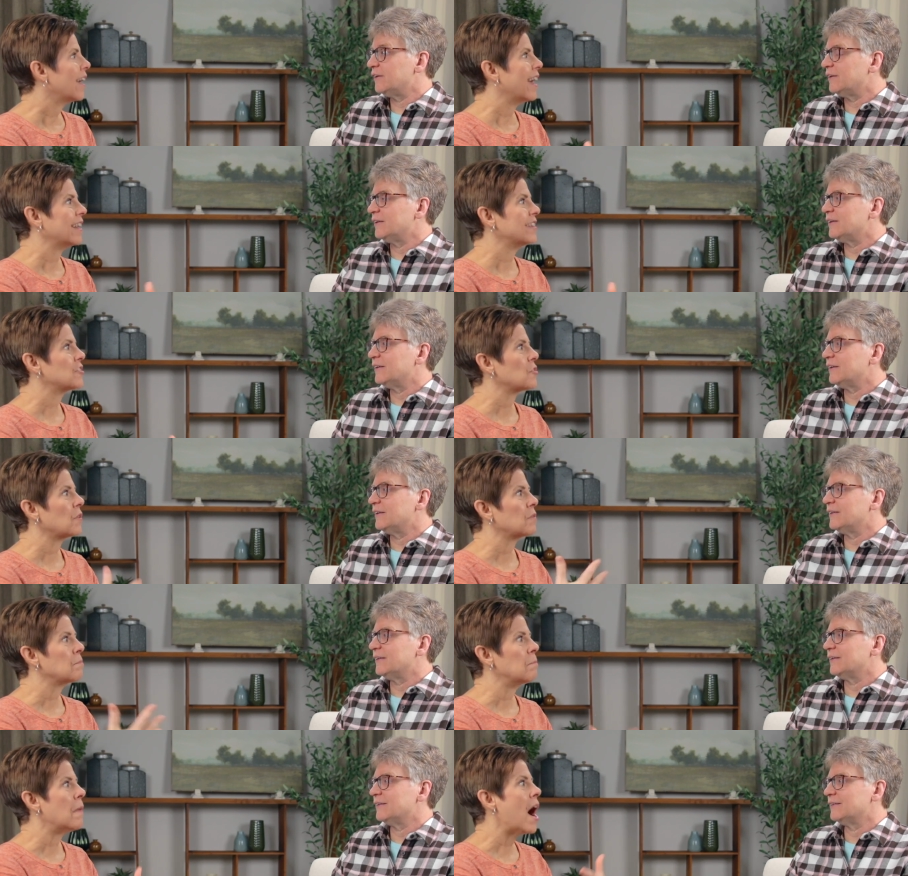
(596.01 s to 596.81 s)
Speaker 1: And so
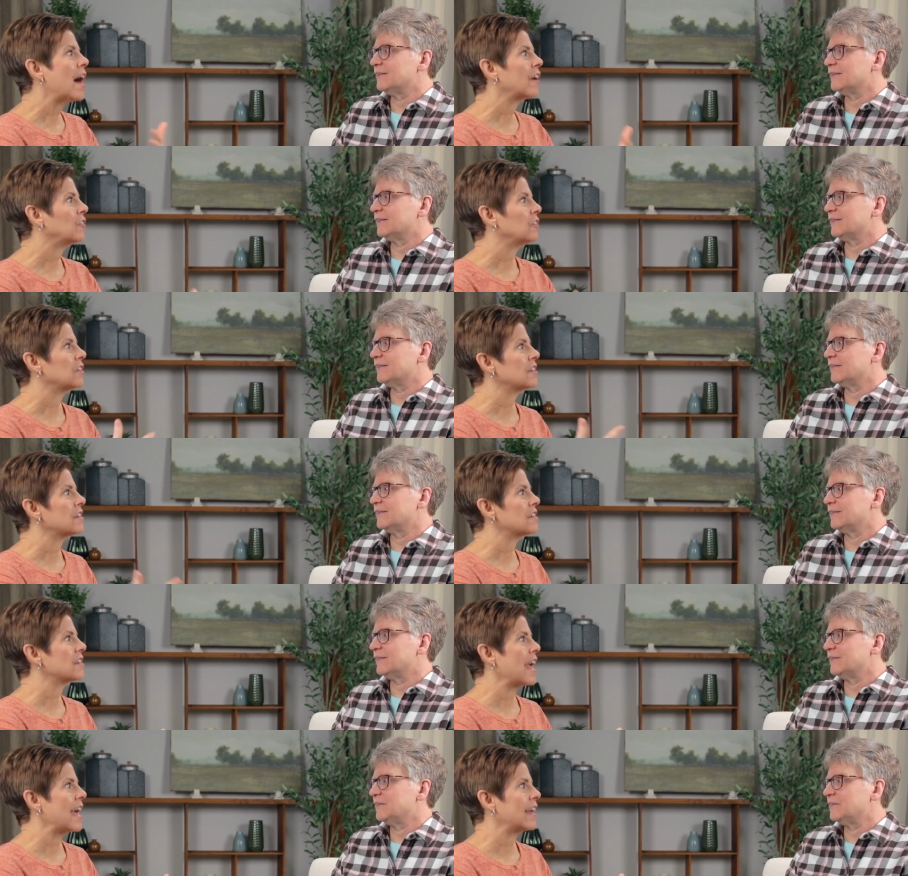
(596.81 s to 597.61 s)
it modeled
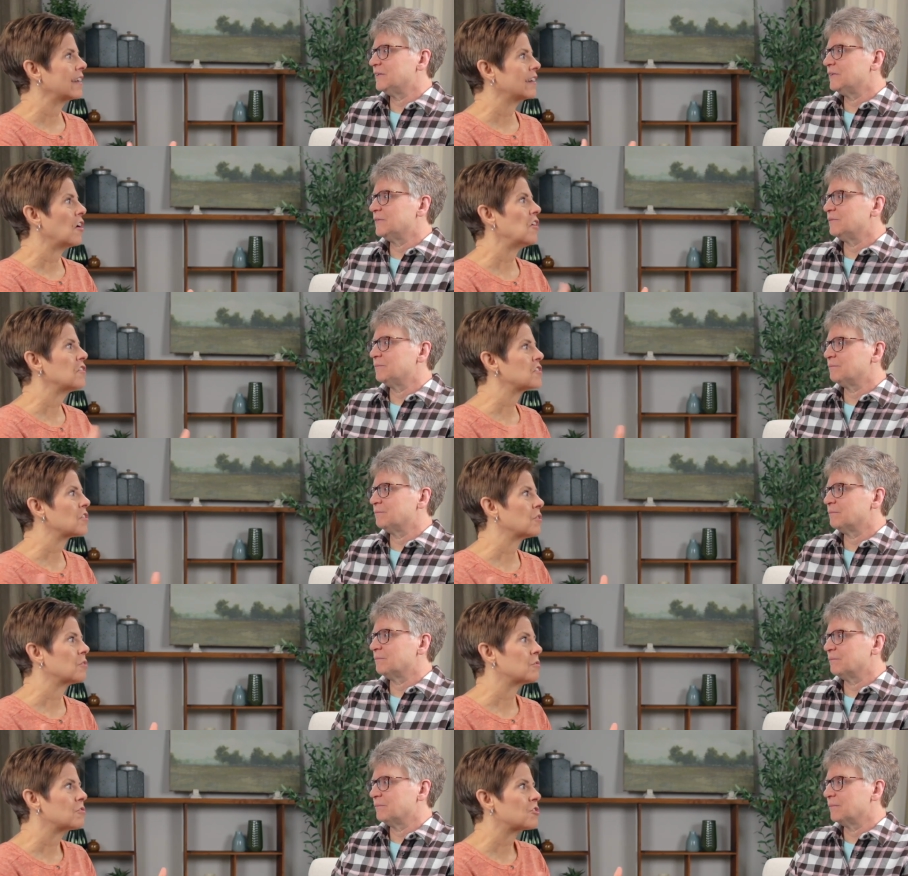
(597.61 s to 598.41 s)
it, and it
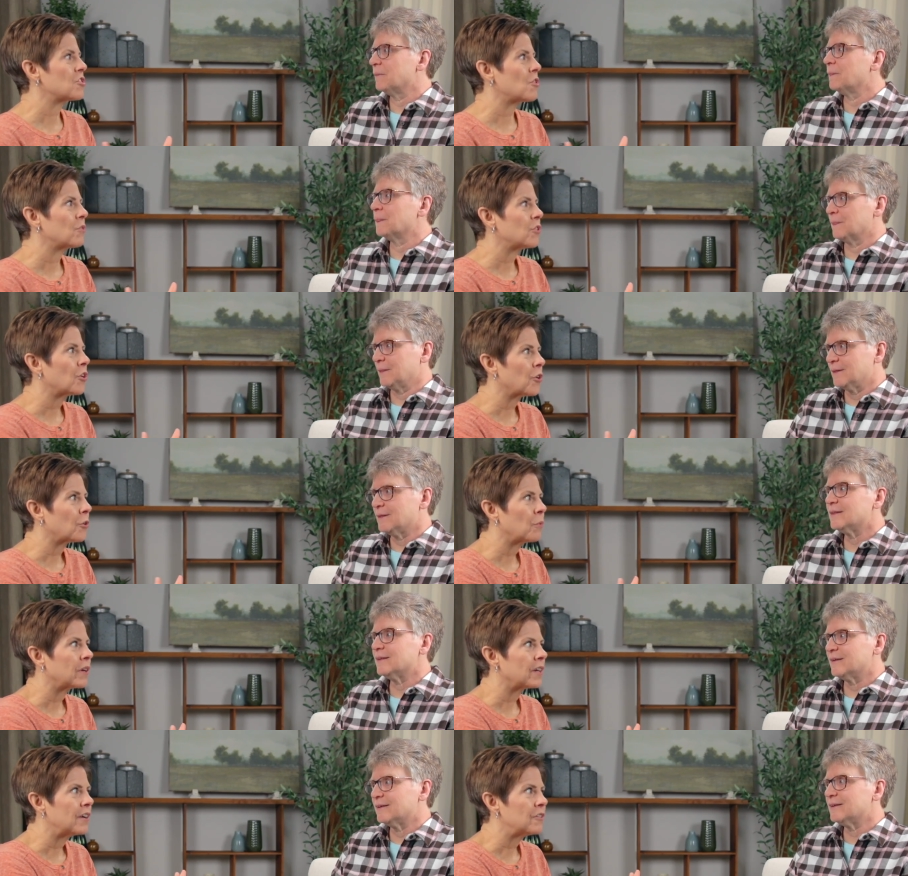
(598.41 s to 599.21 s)
also showed her
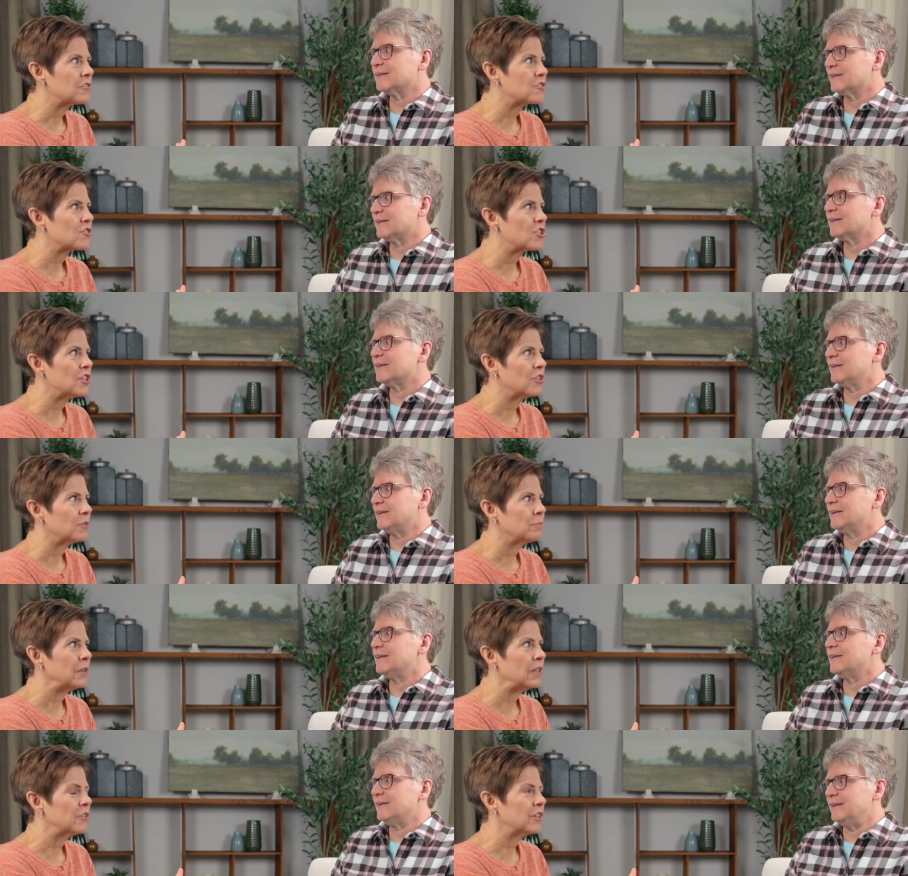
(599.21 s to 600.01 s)
what else she
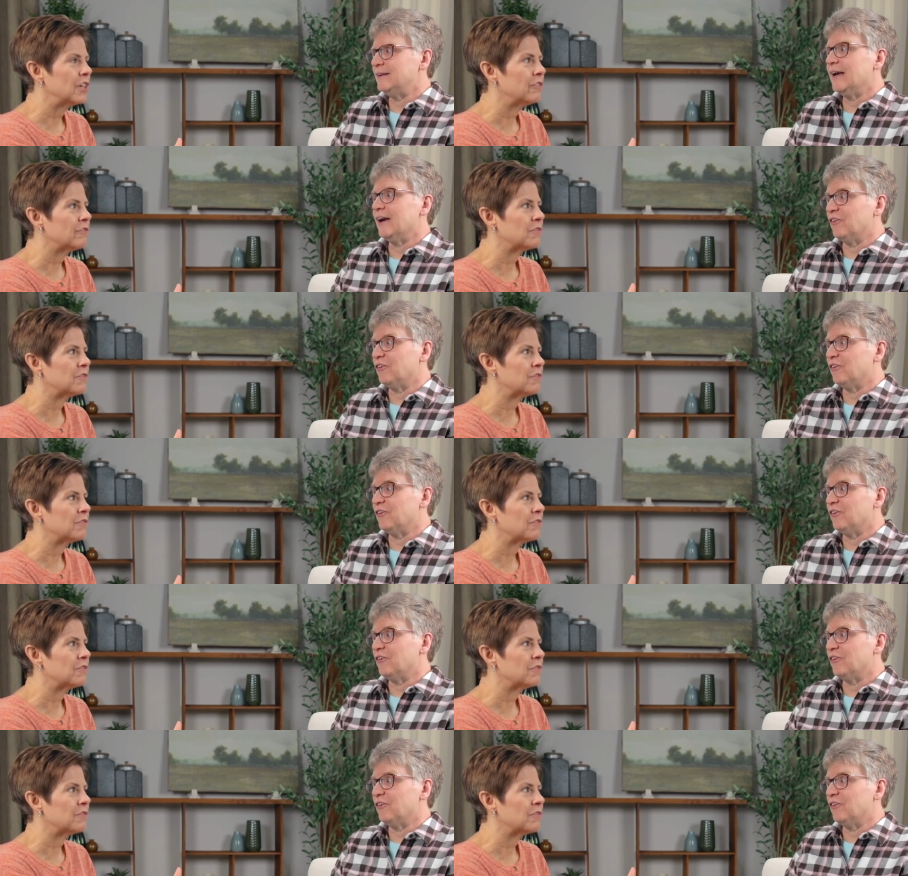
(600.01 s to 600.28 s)
could be looking